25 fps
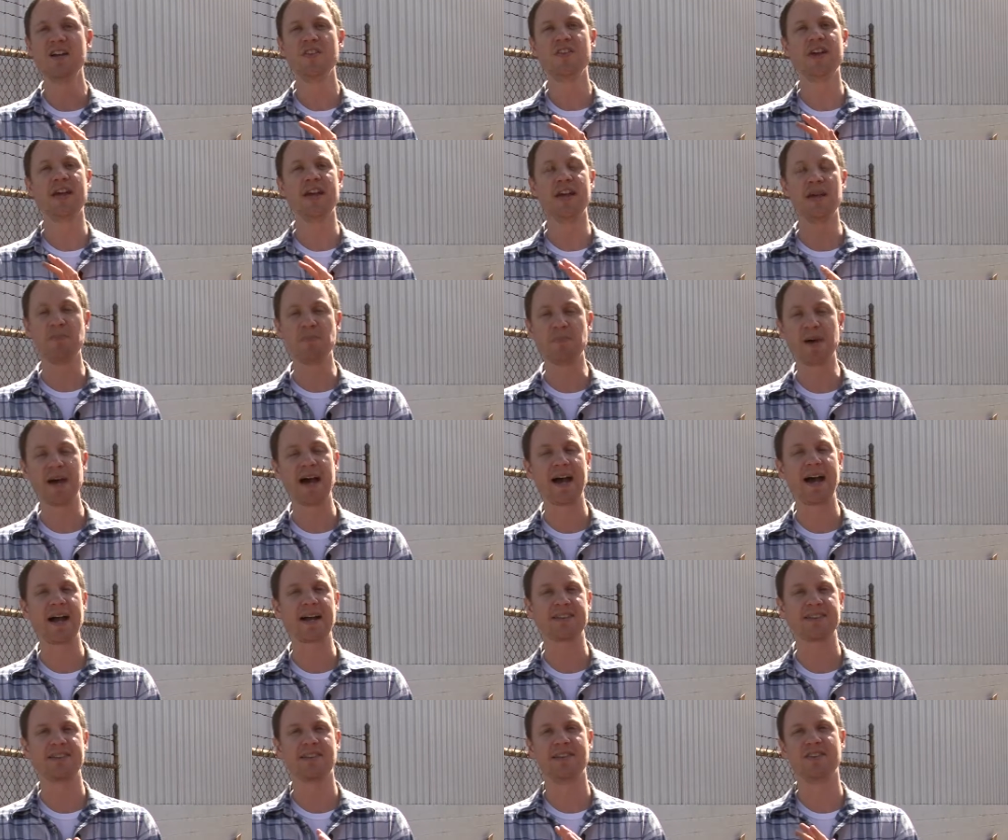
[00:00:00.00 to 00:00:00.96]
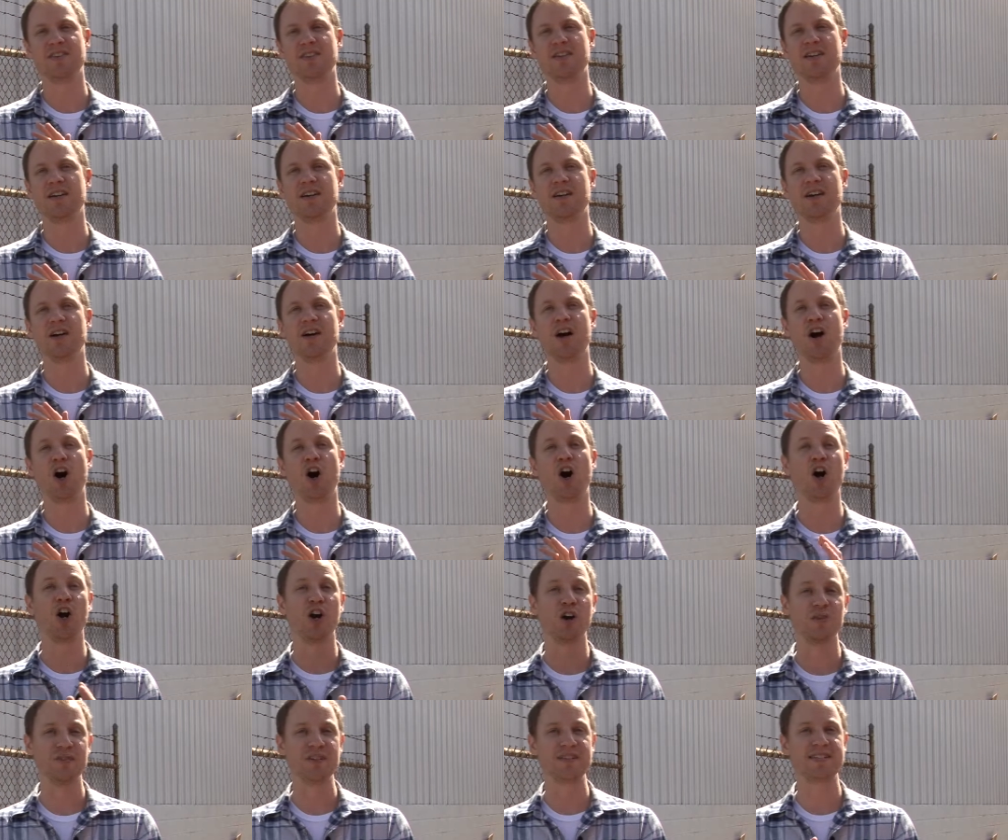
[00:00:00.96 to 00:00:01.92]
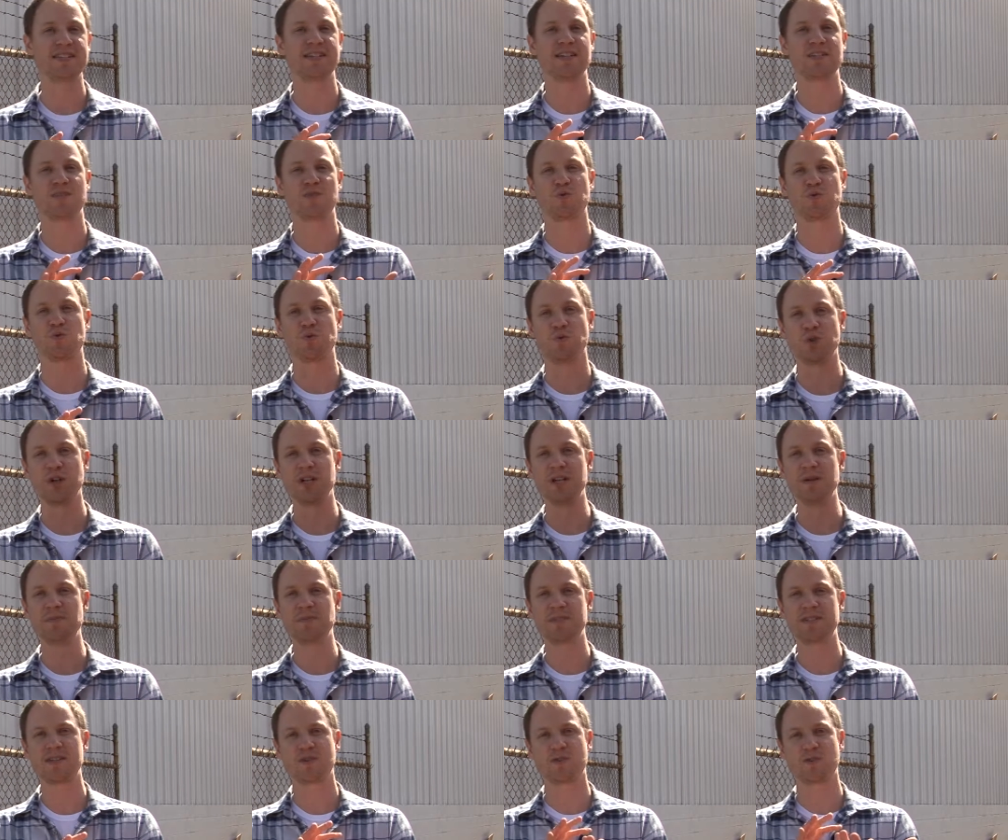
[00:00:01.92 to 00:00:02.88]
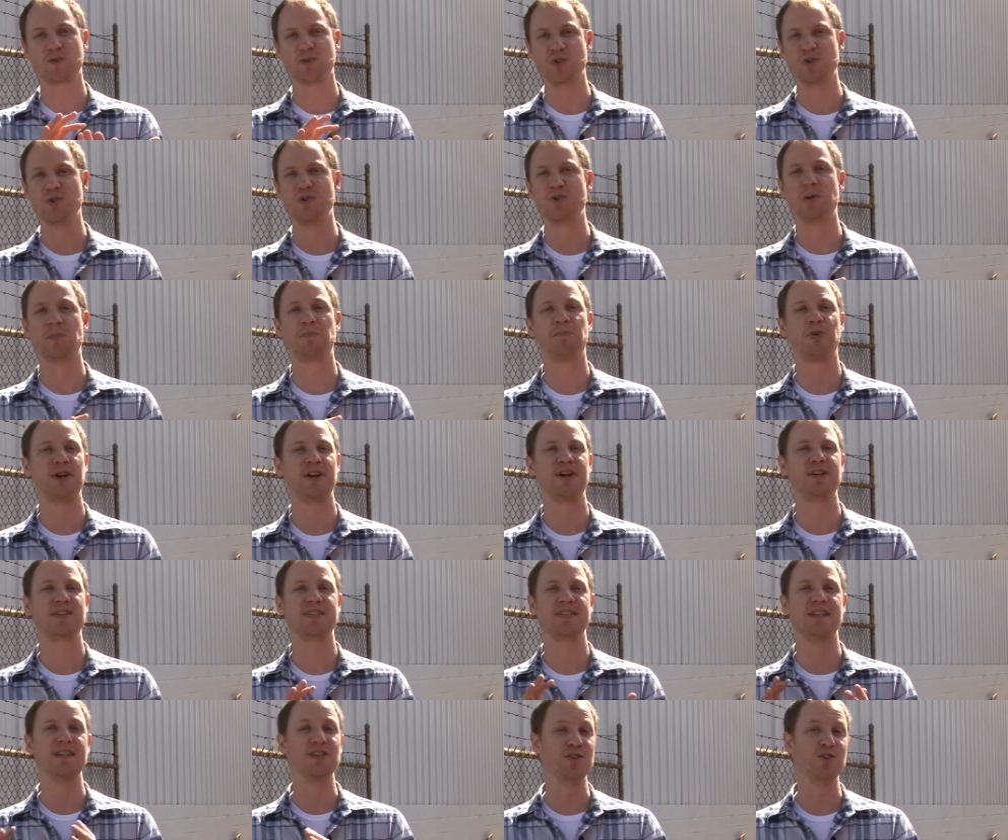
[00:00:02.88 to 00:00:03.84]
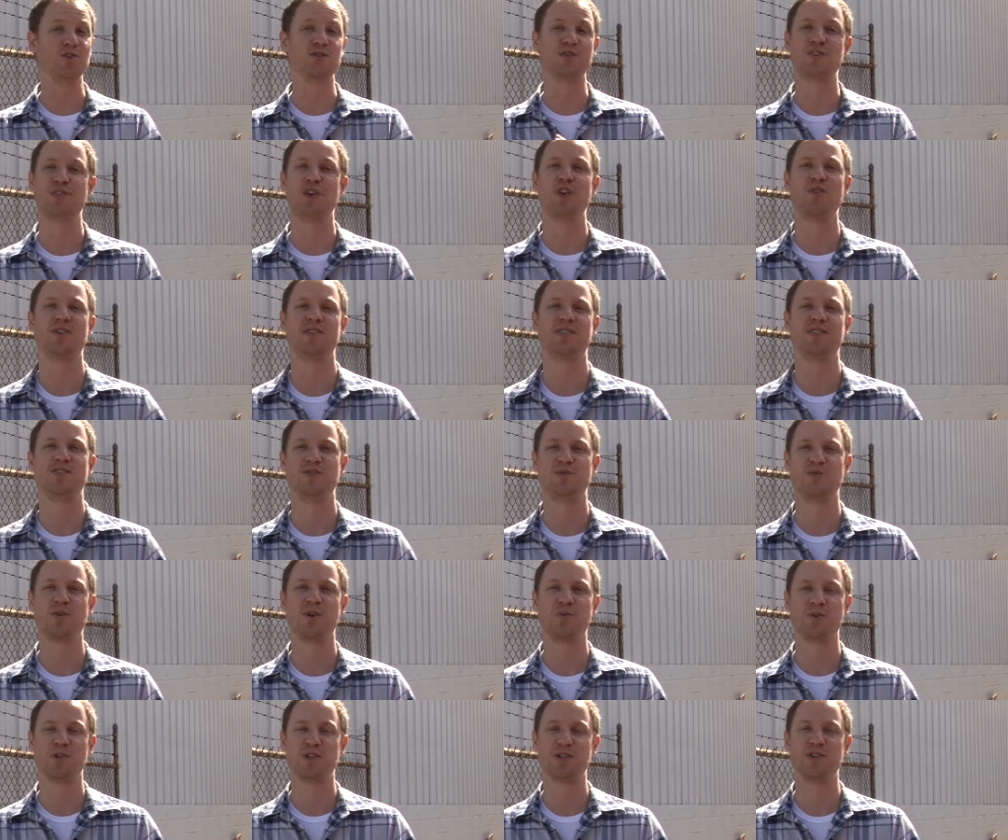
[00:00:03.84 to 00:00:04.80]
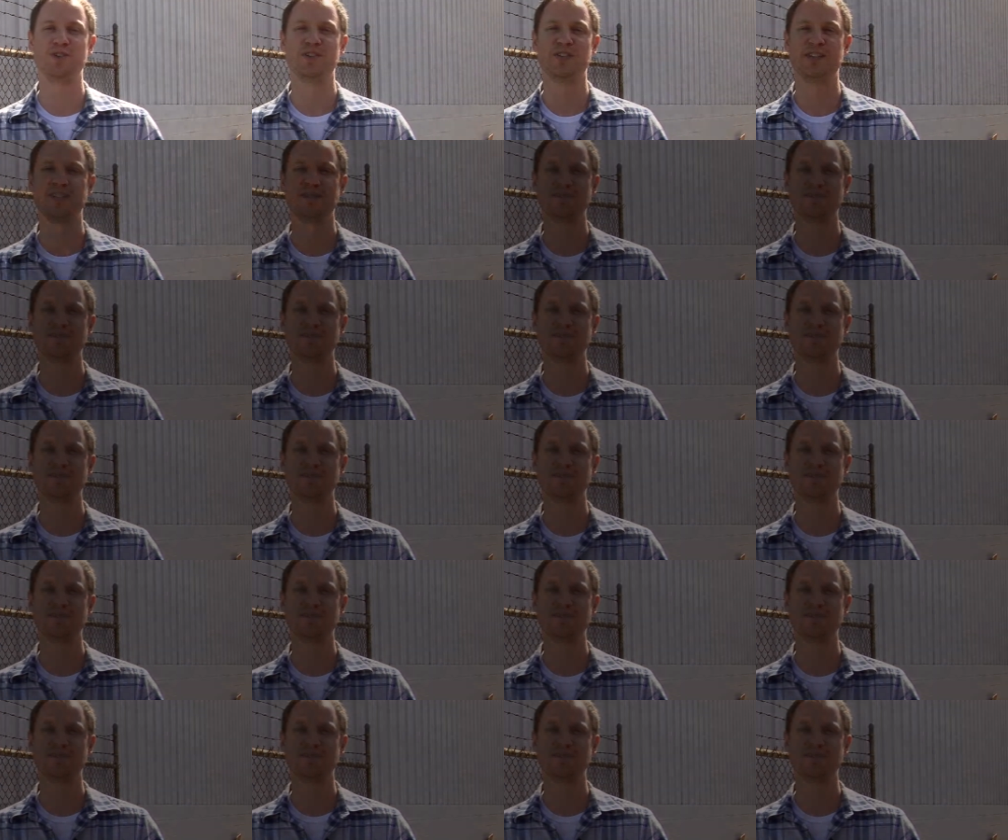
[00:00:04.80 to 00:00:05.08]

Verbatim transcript: the impact and the harvest that's reaped through the prayers that you sow into what we're doing.